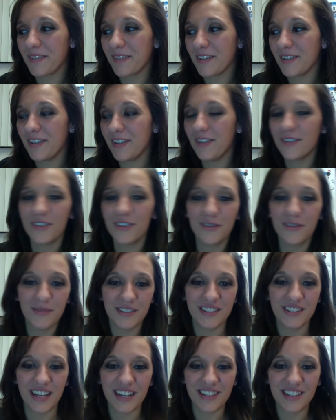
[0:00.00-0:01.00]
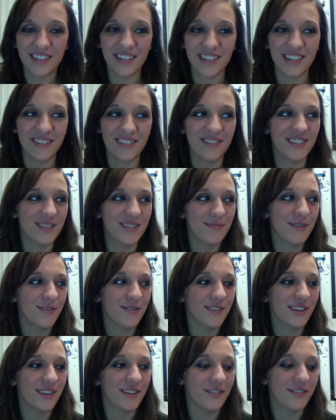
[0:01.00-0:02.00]
YouTube has actually just been
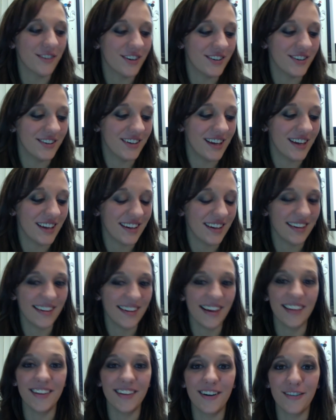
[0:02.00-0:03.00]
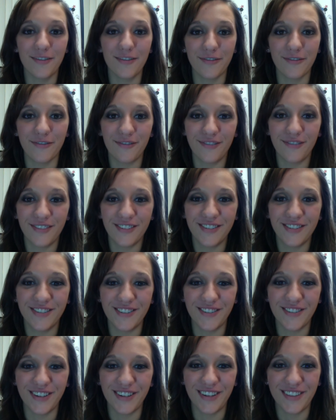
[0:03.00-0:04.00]
really fun, and I love
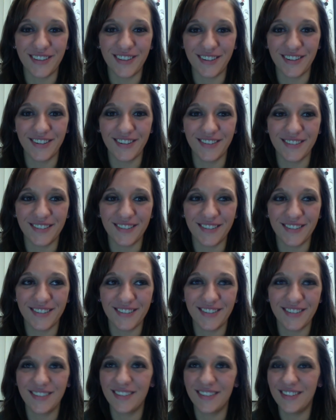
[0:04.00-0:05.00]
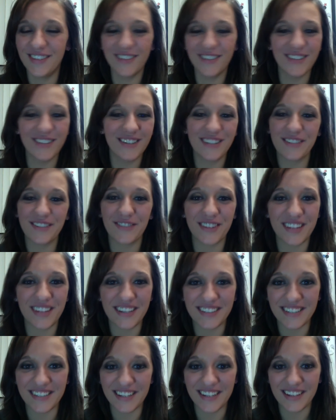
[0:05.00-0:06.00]
doing the doing the different
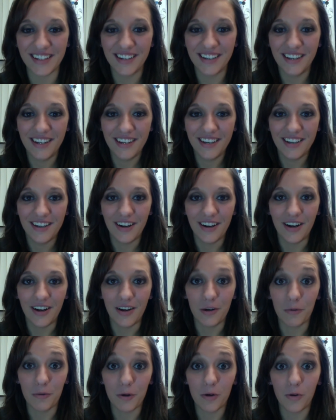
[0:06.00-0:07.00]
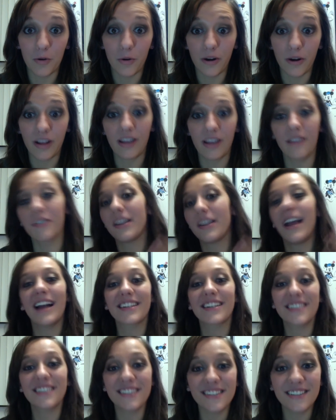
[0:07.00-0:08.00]
things like uh, recording
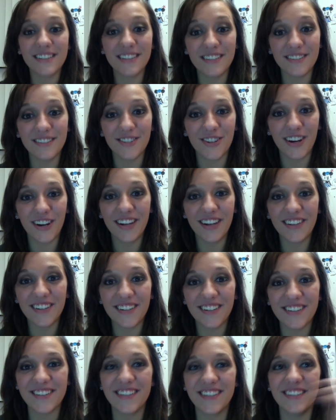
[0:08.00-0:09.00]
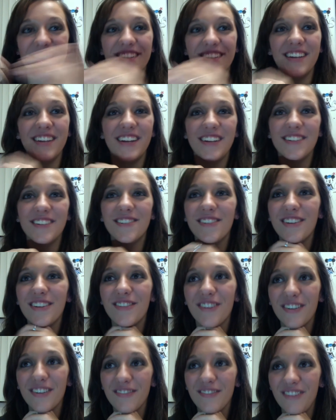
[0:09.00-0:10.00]
reactions to trailers and doing
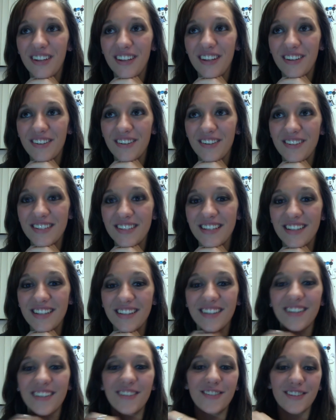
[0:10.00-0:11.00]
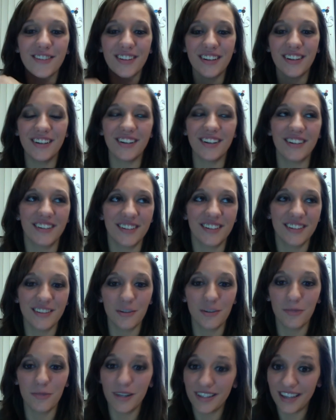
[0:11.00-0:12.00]
fun videos and little uh, the
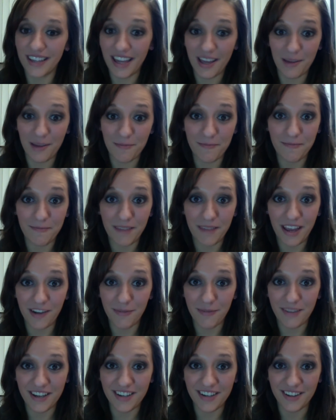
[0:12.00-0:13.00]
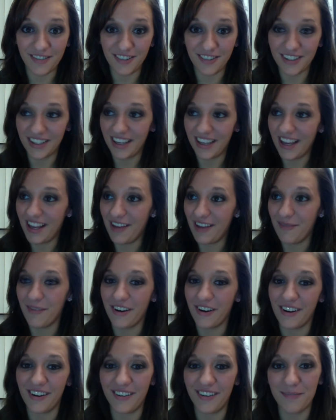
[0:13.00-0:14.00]
one game animate the one game
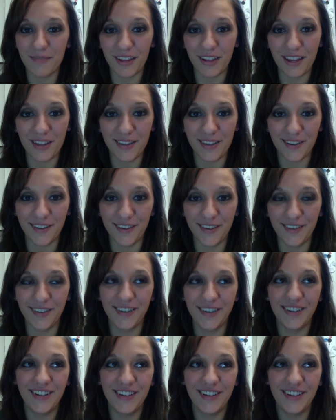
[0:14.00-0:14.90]
uh, playthrough